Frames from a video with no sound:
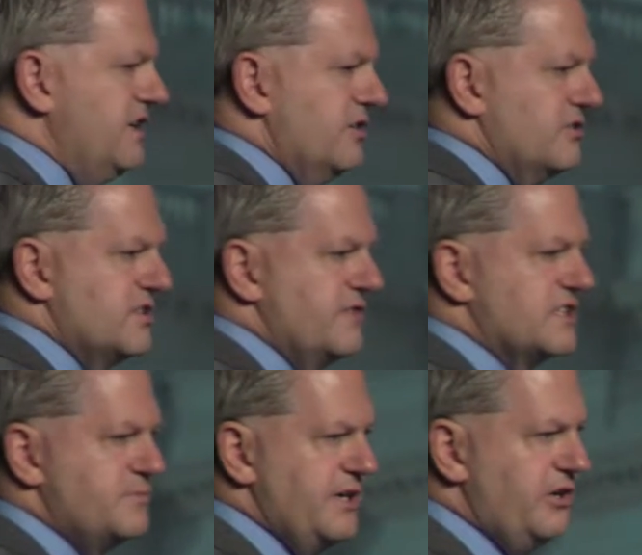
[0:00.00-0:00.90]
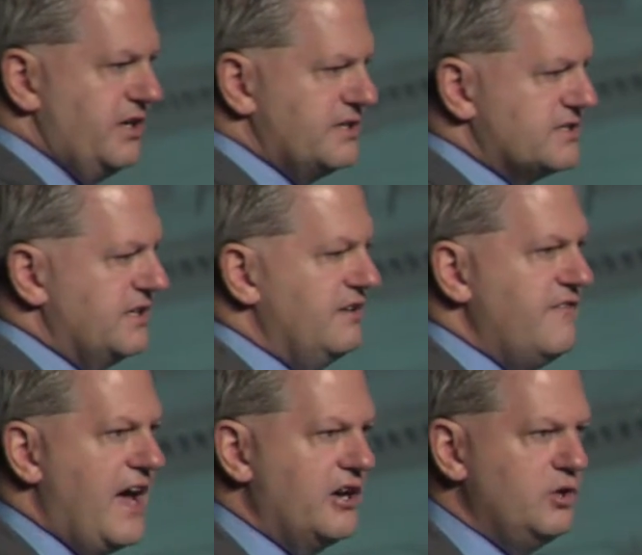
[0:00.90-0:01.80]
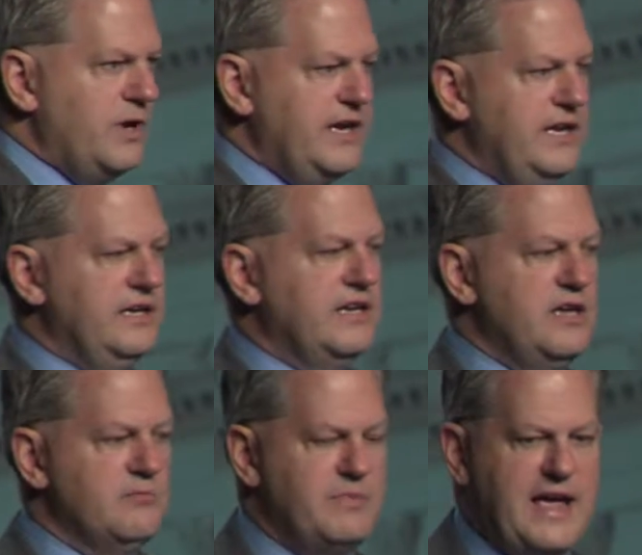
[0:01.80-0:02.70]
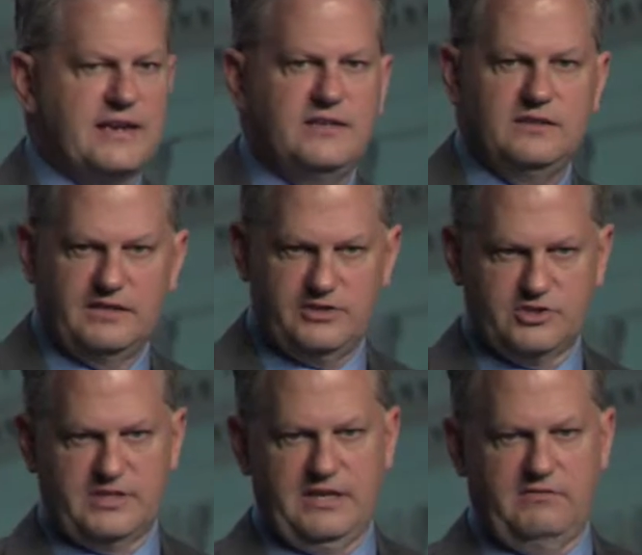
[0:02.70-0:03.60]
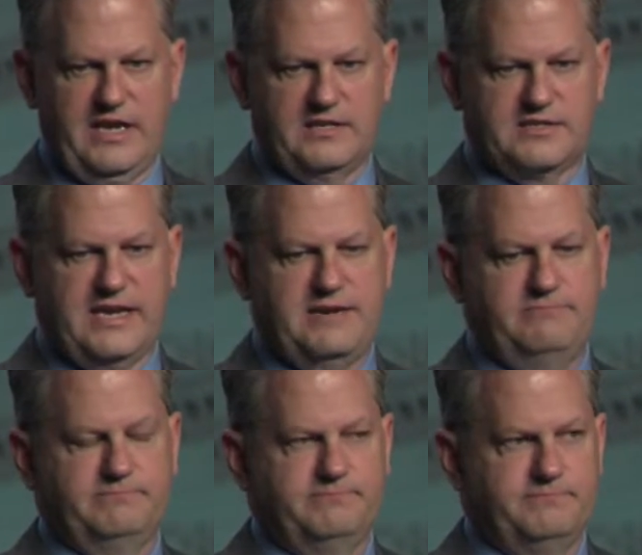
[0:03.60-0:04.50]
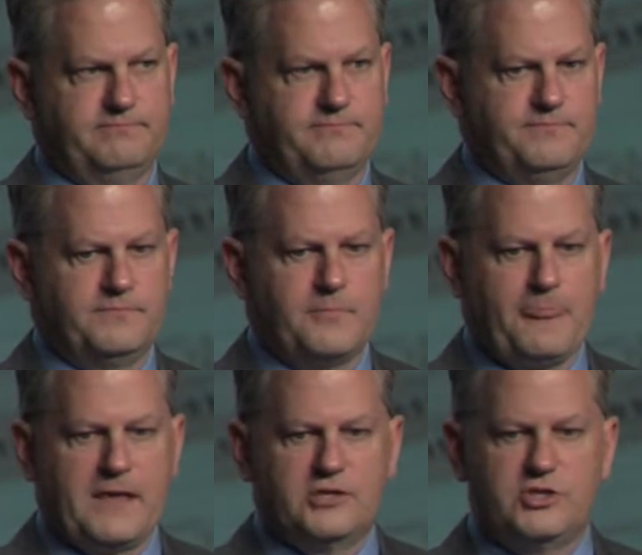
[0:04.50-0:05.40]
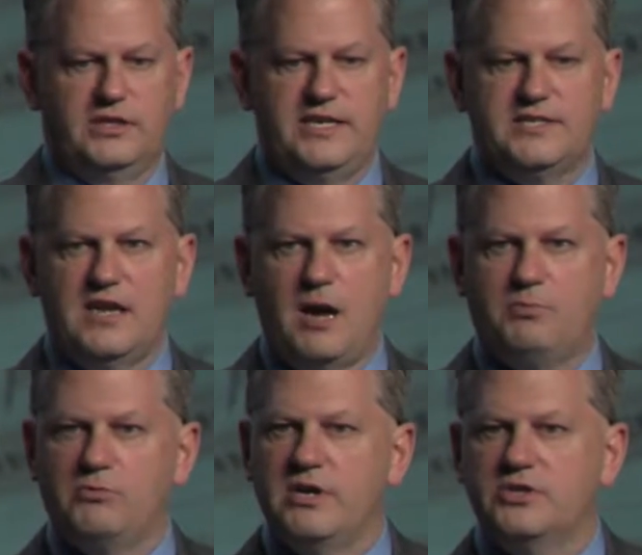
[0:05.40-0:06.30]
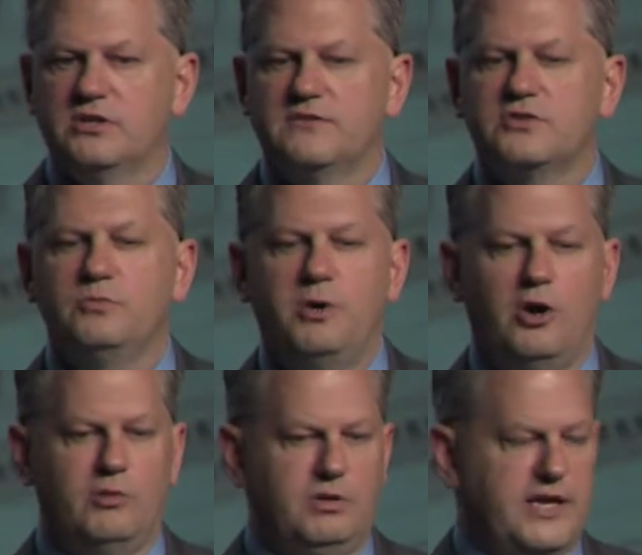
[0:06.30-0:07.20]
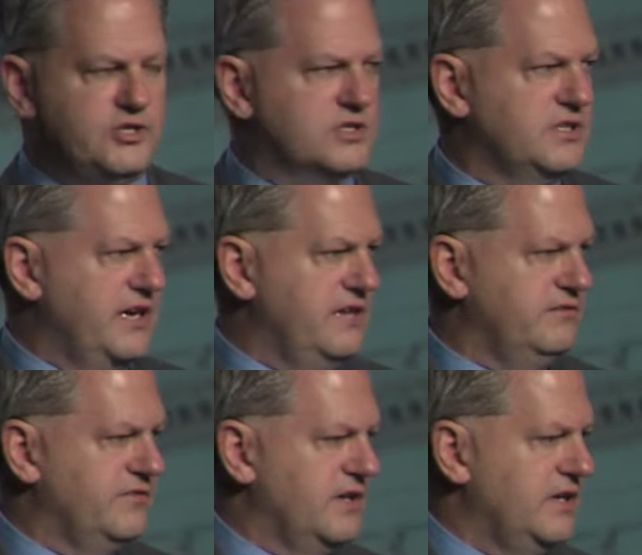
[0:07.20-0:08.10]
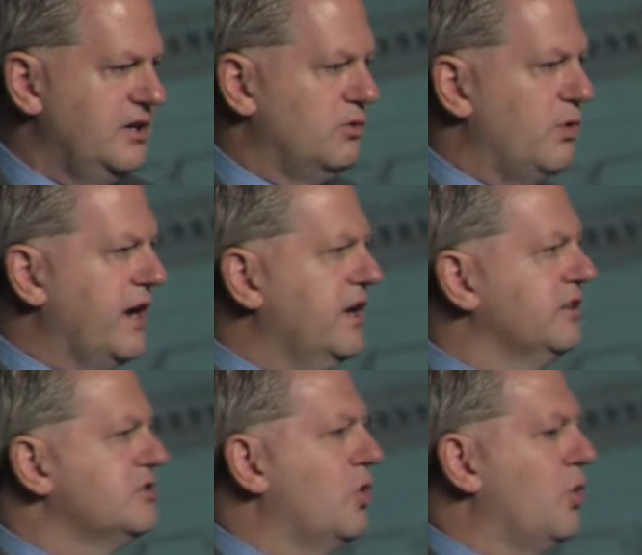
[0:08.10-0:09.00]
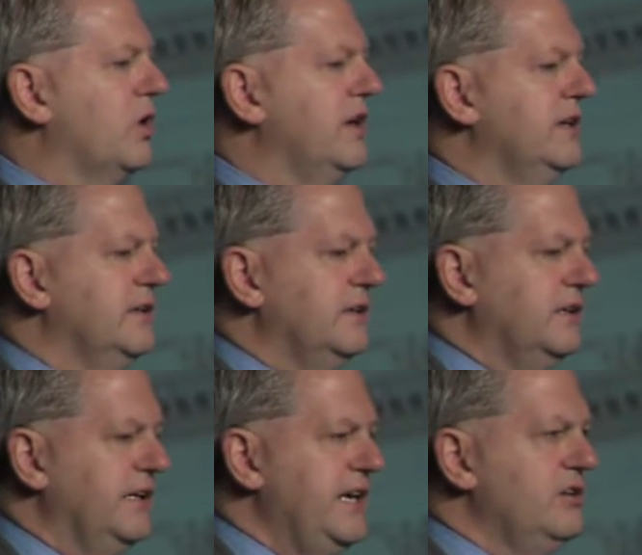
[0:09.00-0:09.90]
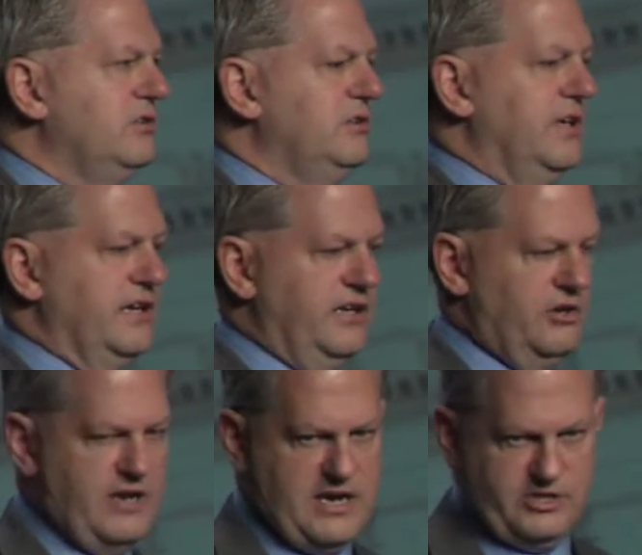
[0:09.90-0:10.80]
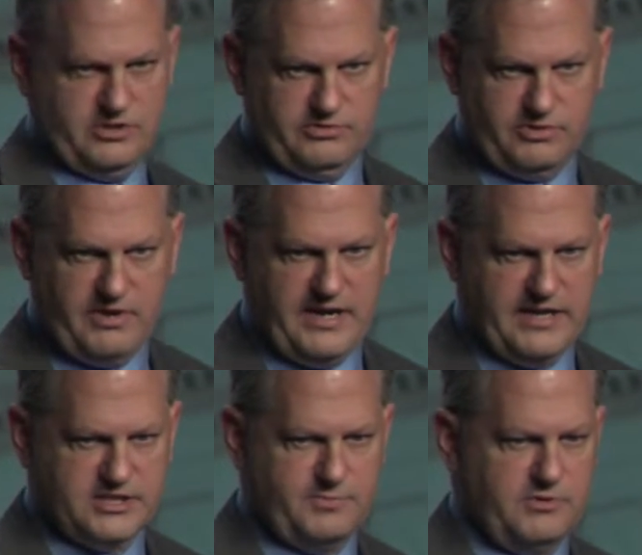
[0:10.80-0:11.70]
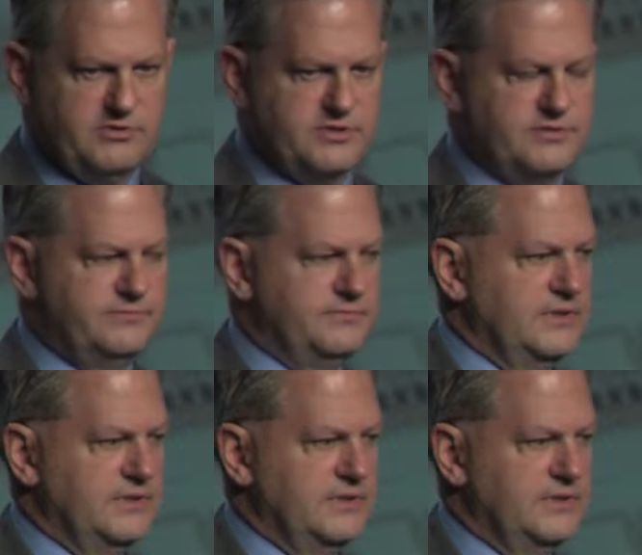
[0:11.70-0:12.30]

years of experience in evaluating and impacting the legislative landscape. She leads an operation of superb legislative, regulatory, legal, and international trade experts.